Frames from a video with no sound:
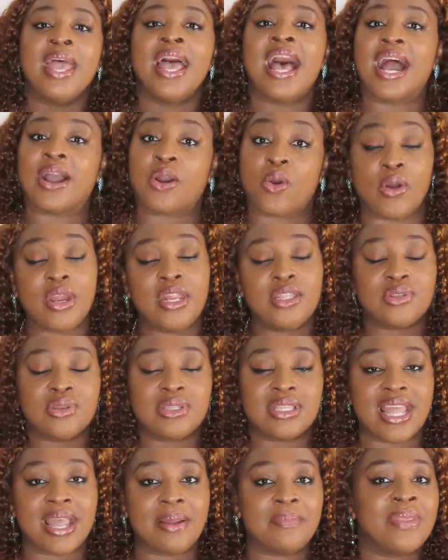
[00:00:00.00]
According to
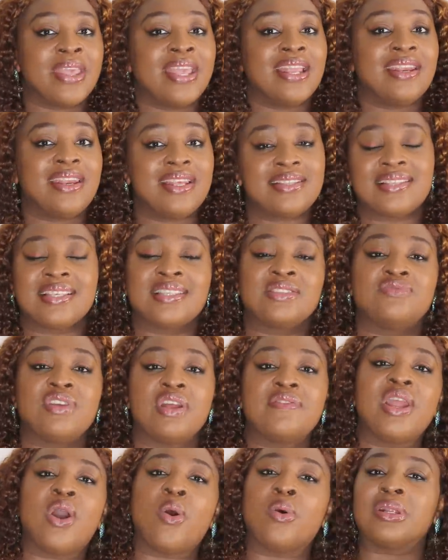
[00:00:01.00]
them, this is
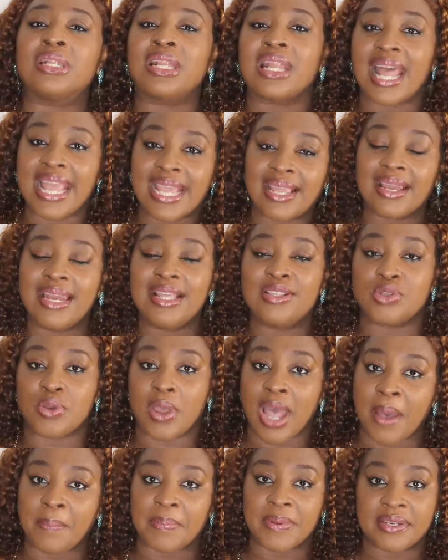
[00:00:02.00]
very unlikely to
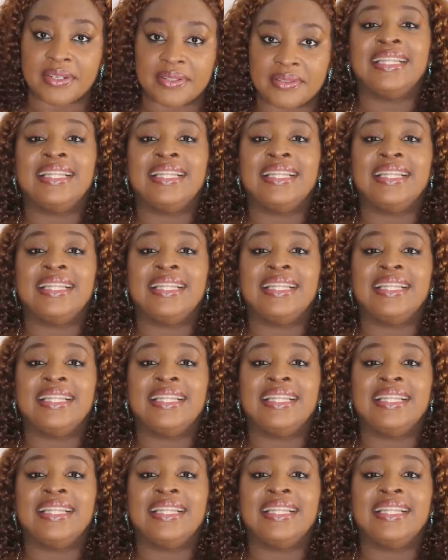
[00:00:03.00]
happen.